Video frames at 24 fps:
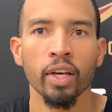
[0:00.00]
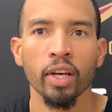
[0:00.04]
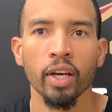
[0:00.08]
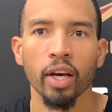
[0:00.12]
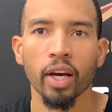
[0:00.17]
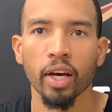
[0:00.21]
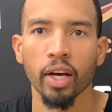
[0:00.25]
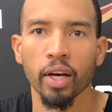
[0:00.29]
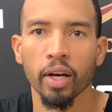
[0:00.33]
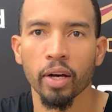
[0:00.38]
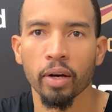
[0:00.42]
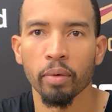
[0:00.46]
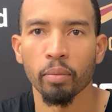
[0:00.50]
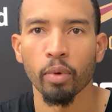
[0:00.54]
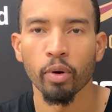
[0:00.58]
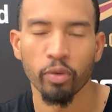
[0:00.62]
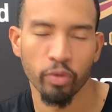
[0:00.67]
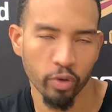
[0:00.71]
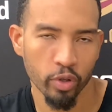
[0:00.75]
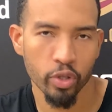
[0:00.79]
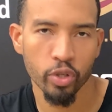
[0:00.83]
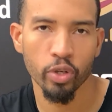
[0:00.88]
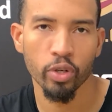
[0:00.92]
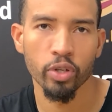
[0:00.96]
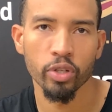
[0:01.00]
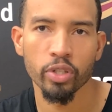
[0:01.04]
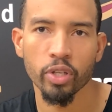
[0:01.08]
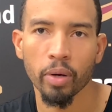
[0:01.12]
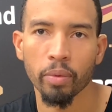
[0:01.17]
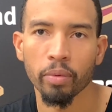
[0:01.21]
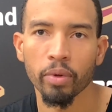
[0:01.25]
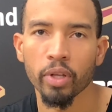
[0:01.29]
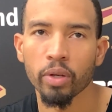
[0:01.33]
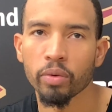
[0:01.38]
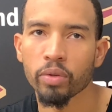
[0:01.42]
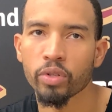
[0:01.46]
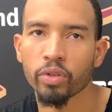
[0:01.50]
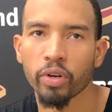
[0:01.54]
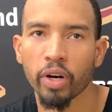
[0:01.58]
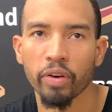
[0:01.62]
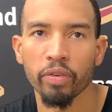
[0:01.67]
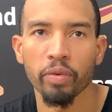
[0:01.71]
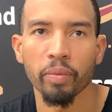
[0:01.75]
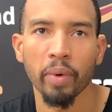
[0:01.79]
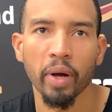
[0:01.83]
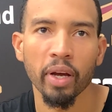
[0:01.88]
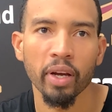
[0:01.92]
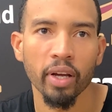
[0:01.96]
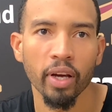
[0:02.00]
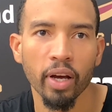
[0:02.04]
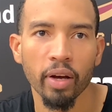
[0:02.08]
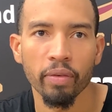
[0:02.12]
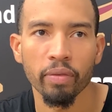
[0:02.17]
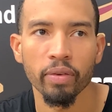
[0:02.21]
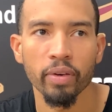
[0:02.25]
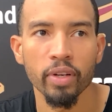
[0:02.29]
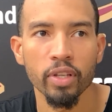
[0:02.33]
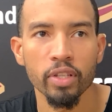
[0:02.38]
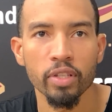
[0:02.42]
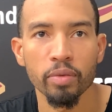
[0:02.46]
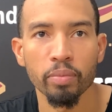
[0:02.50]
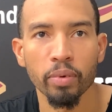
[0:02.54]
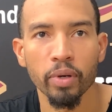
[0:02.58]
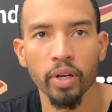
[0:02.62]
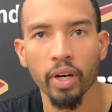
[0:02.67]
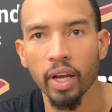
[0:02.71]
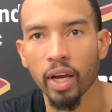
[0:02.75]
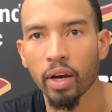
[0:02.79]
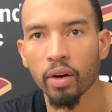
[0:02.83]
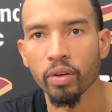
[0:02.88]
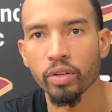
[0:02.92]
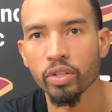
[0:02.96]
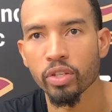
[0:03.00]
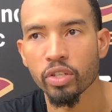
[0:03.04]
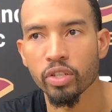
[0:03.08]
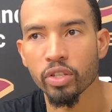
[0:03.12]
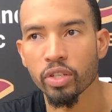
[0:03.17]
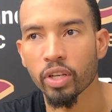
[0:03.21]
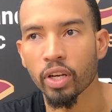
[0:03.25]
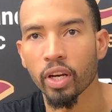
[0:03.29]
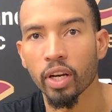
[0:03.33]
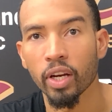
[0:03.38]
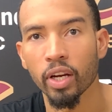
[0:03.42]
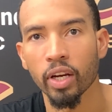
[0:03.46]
But for sure, Summer League was great for my confidence, but now it's just